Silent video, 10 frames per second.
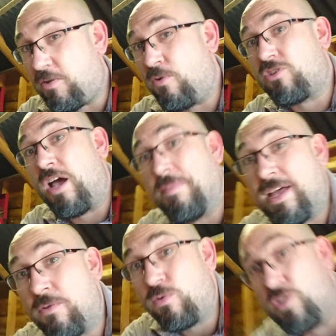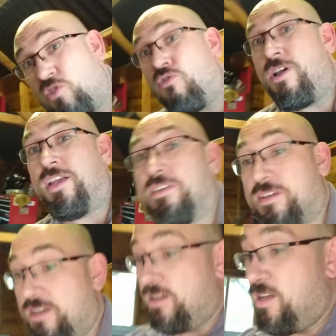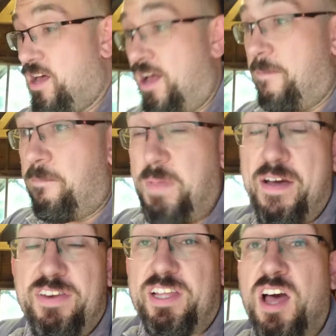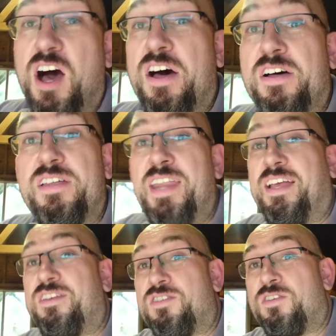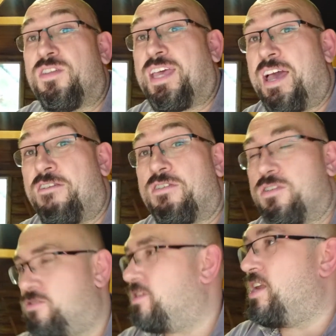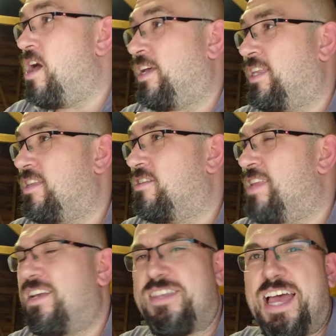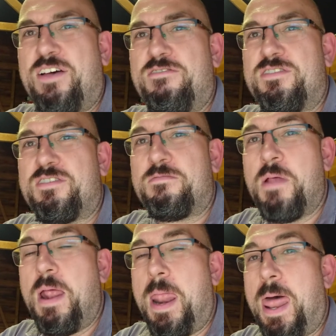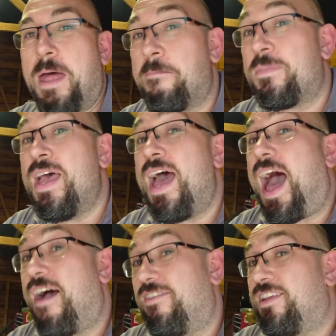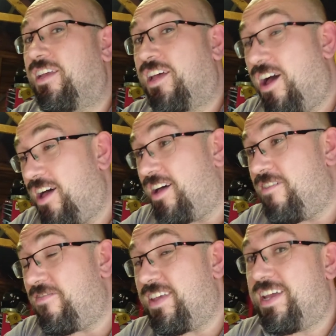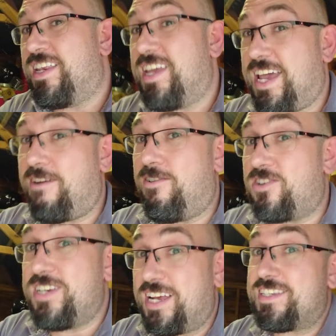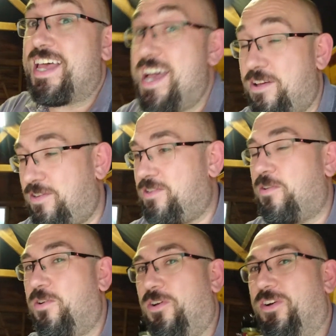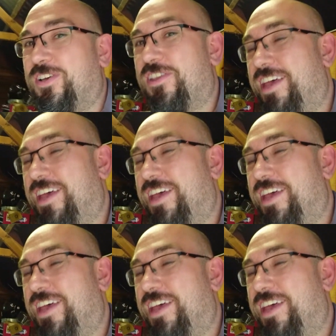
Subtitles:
got more time now, which is great. Having the car next to the garage, next to the house? No. Having the car in the garage next to the house, oh, got